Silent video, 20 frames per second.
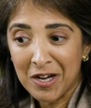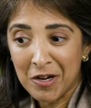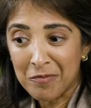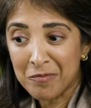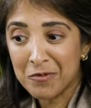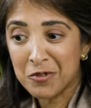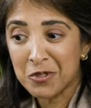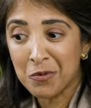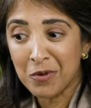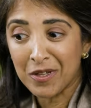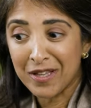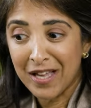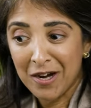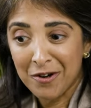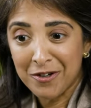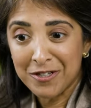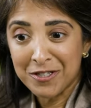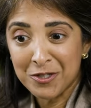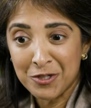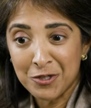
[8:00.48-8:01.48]
um, to
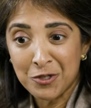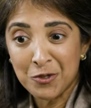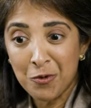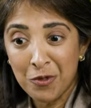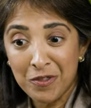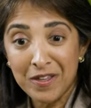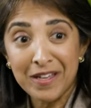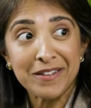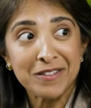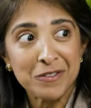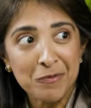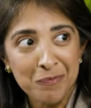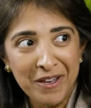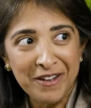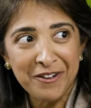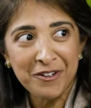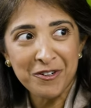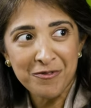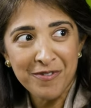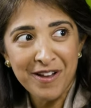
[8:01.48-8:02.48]
allow us to do things
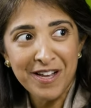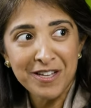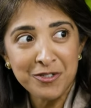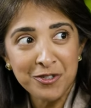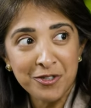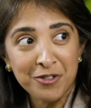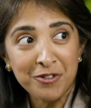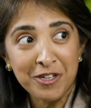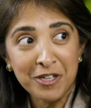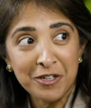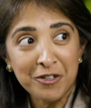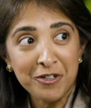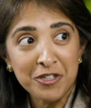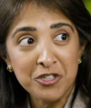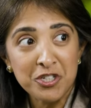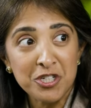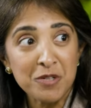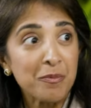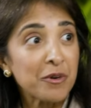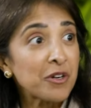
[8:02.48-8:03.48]
better, faster, greener,
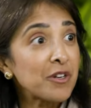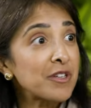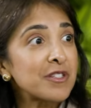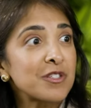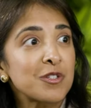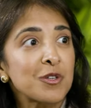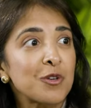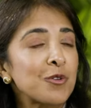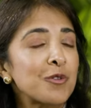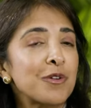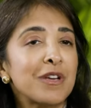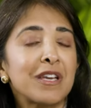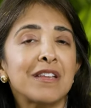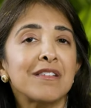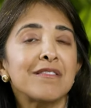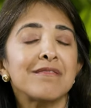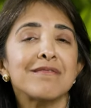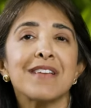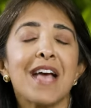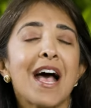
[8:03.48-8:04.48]
and cheaper. And so
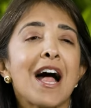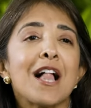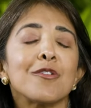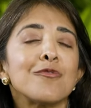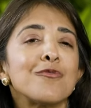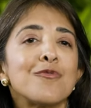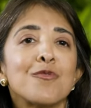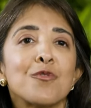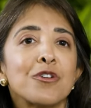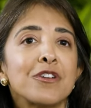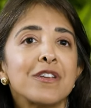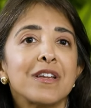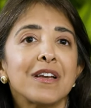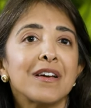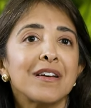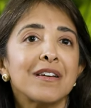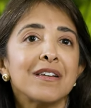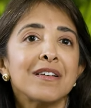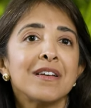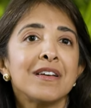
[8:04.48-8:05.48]
in
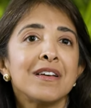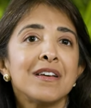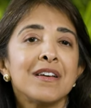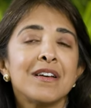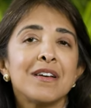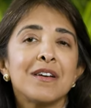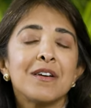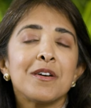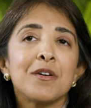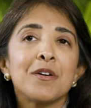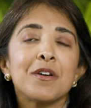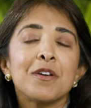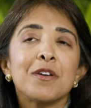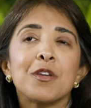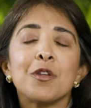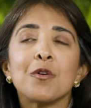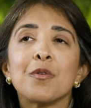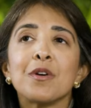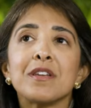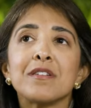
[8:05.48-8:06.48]
California,
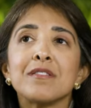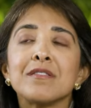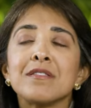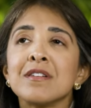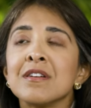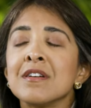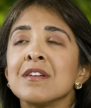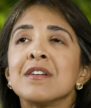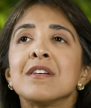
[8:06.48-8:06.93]
you know, in